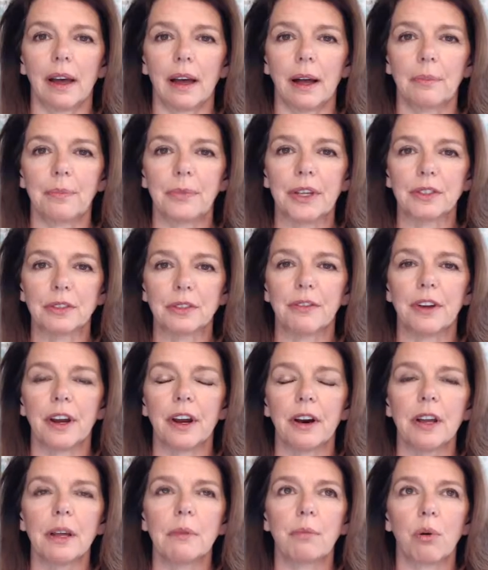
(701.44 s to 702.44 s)
It's
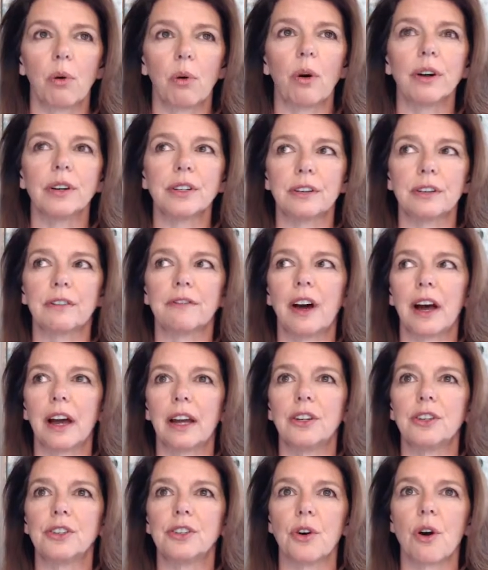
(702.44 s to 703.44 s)
very important to
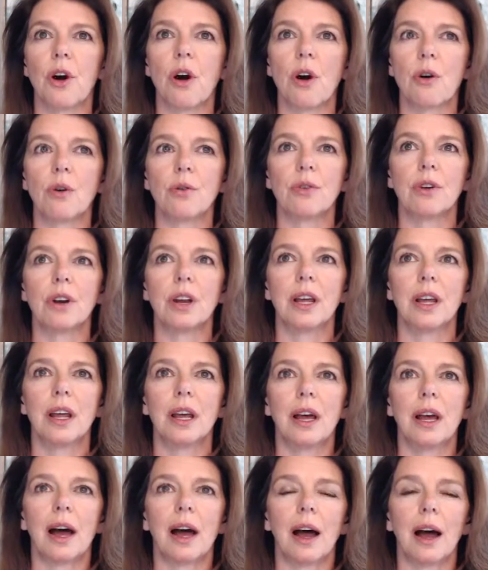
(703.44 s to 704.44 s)
find your own
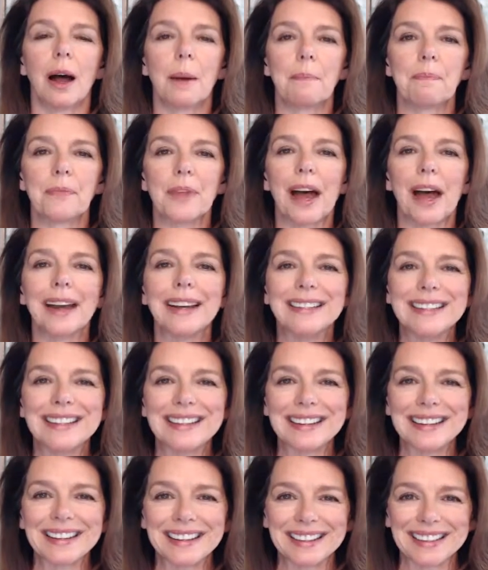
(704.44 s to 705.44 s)

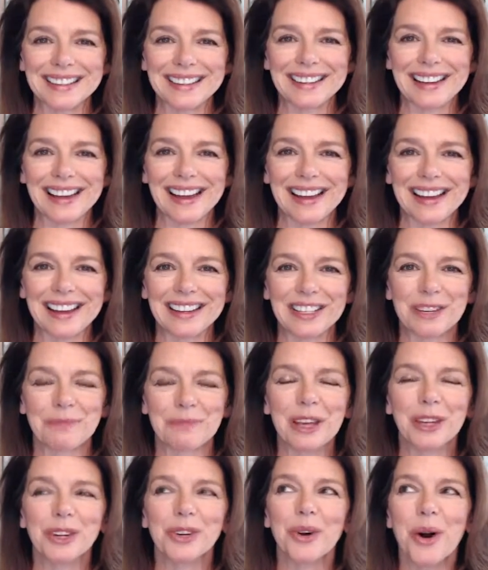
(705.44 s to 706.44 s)
ideas, to
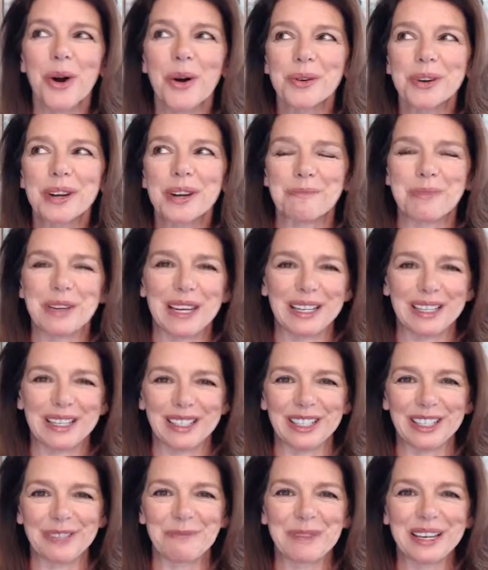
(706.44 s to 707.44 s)
make your own
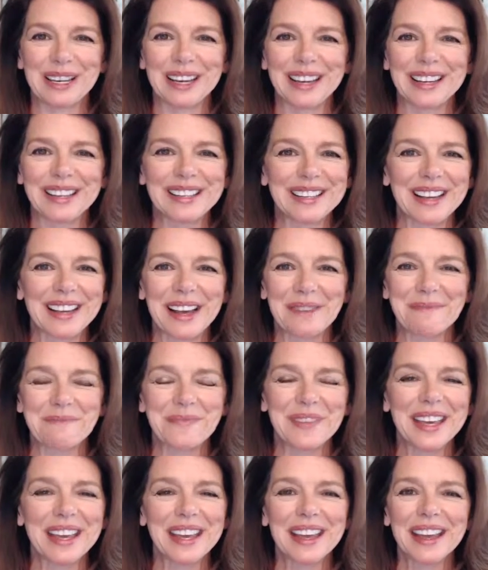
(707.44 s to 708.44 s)
opinions, because
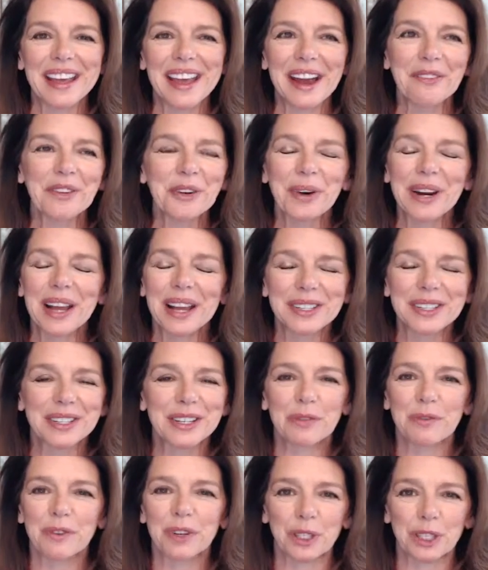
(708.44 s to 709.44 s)
everyone has a
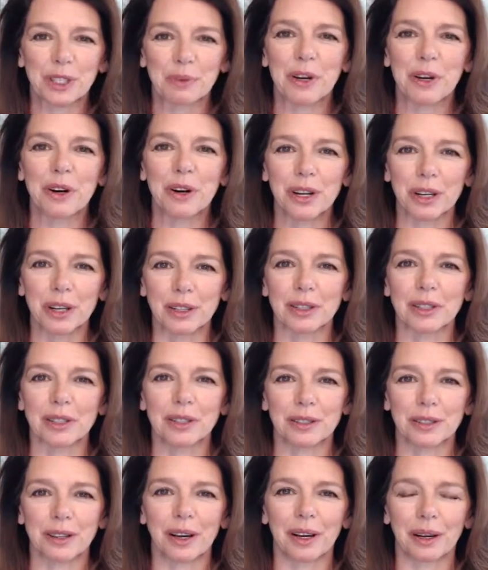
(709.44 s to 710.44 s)
different
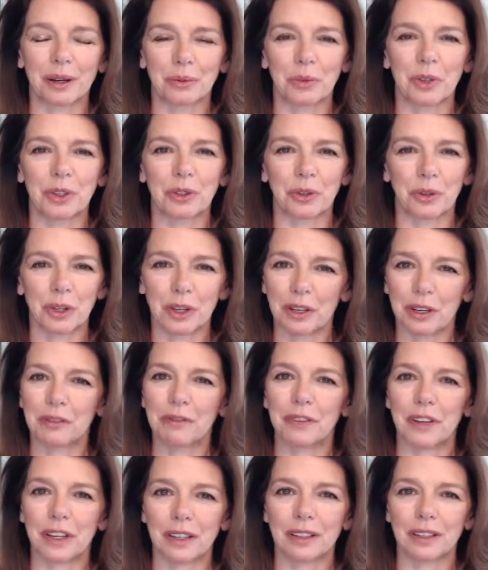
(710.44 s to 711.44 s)
experience with grief
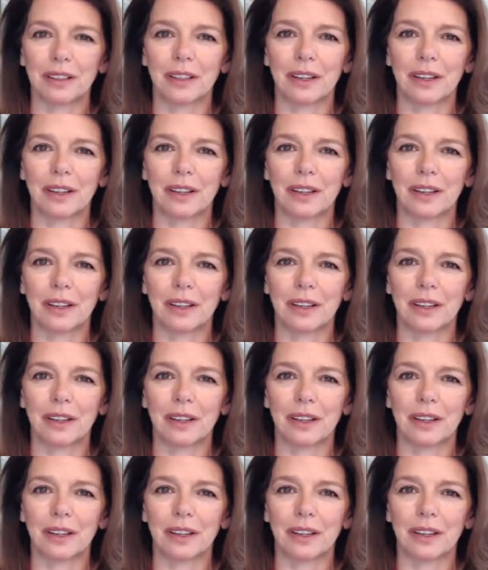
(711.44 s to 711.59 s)
and